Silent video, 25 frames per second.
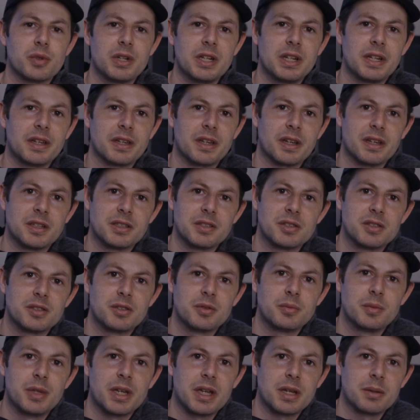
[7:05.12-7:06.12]
really nice
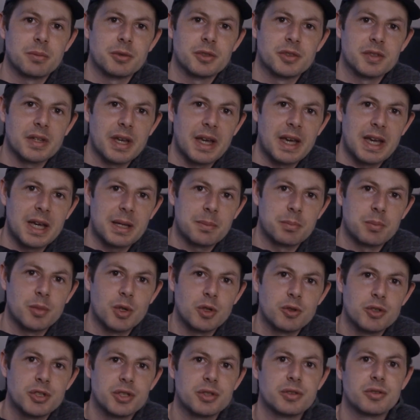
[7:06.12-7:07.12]
to be able to add
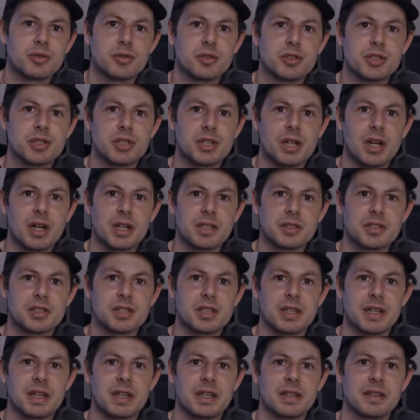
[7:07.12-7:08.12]
motion to
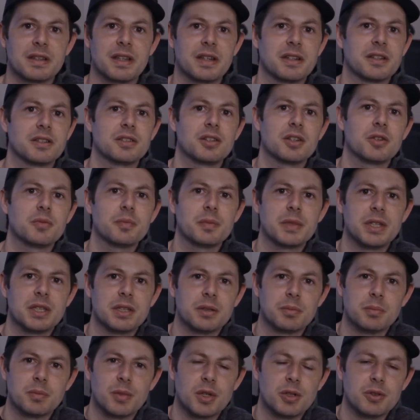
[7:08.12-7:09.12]
shots, and then I don't mean
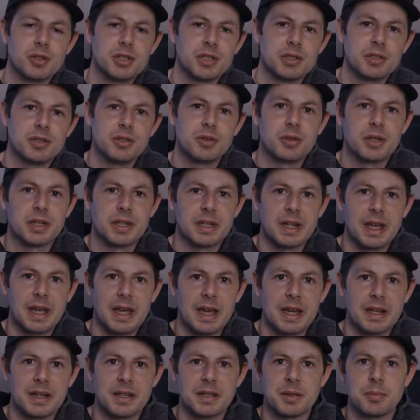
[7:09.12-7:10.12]
the motion you can
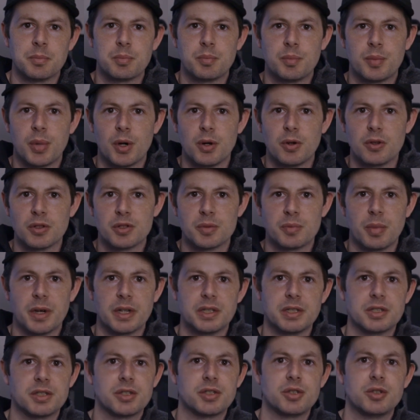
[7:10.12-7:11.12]
add in post
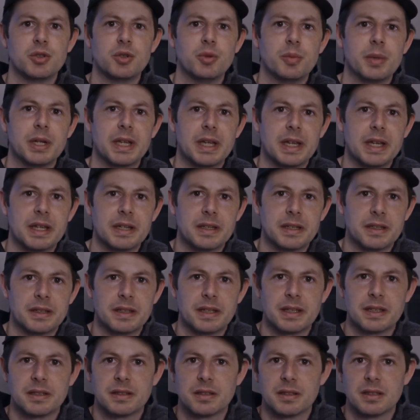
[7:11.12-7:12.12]
by zooming in and
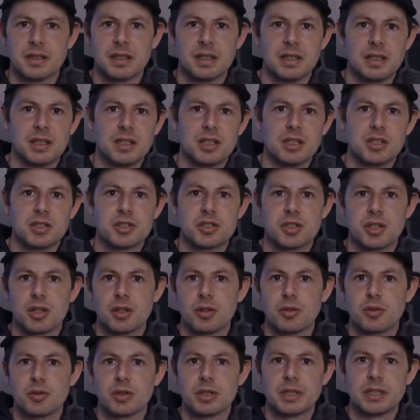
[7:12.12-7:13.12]
then
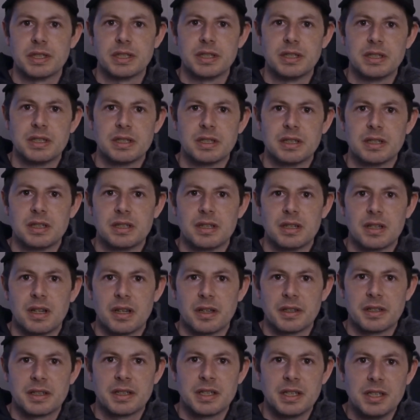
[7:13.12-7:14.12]
slowly
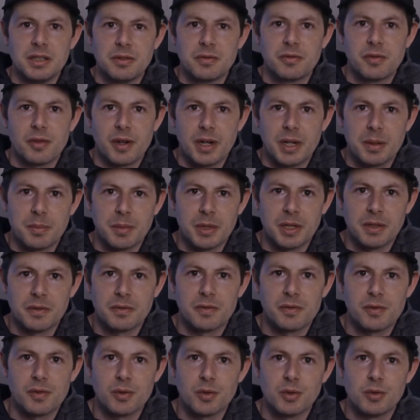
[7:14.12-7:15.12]
like keyframing
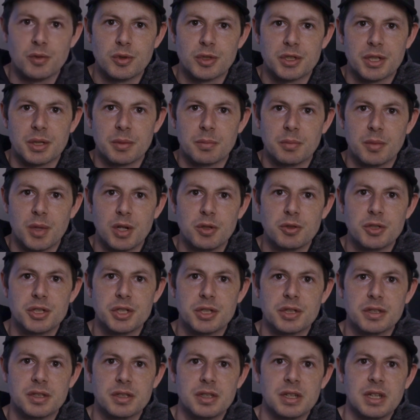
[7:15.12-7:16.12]
through some
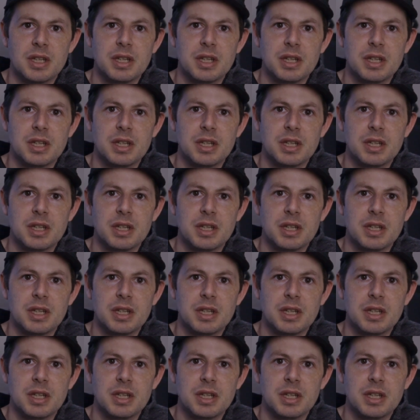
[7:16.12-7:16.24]
motion.